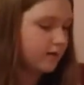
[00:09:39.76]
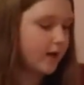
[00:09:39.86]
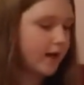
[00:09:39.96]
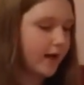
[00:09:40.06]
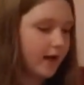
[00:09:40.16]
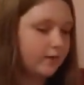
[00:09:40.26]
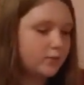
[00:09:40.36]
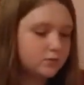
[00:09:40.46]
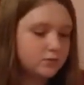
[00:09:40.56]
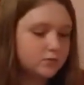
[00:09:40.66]

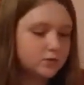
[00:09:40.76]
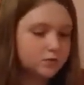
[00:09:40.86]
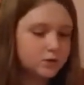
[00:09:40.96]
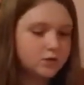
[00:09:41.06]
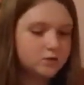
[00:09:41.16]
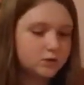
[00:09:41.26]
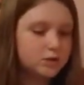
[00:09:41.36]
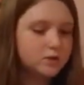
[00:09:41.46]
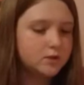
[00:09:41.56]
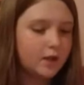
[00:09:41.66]
animal squishy running
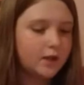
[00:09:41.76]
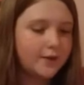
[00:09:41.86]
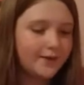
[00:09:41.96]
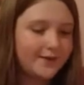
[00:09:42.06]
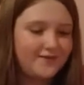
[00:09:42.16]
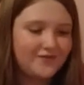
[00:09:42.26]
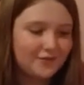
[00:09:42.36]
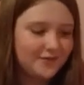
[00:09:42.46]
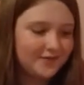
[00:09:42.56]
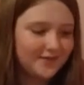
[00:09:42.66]
and like food.
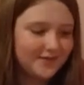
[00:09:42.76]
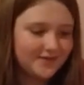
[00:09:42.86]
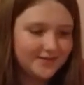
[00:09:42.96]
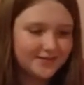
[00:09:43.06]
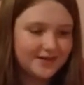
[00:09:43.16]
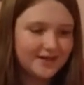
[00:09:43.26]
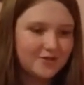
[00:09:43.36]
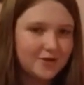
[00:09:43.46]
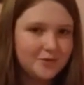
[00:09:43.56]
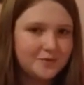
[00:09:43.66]
This is winning. I thought it
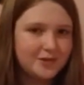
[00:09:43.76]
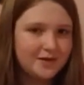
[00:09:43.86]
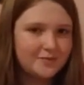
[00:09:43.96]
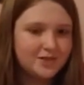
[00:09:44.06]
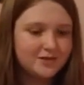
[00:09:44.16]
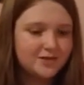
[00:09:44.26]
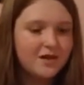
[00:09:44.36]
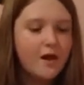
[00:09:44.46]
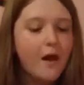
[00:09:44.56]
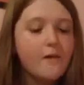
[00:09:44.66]
would be the opposite,
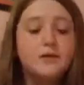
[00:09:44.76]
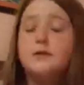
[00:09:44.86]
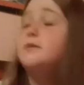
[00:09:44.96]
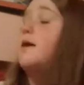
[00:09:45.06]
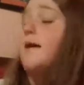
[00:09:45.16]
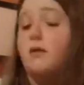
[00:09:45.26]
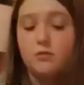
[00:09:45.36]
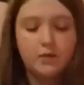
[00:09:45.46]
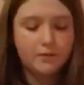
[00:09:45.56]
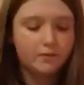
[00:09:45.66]
but okay. I'm not
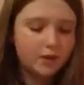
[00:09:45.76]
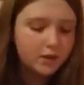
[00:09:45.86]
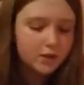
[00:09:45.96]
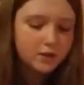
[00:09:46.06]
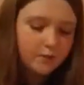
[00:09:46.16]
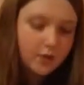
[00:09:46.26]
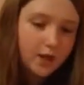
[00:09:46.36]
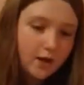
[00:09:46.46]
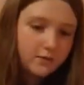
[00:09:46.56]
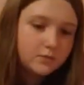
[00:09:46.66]
gonna like spread that out.
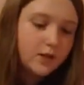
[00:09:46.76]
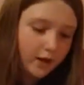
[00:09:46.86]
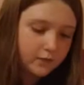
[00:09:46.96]
There.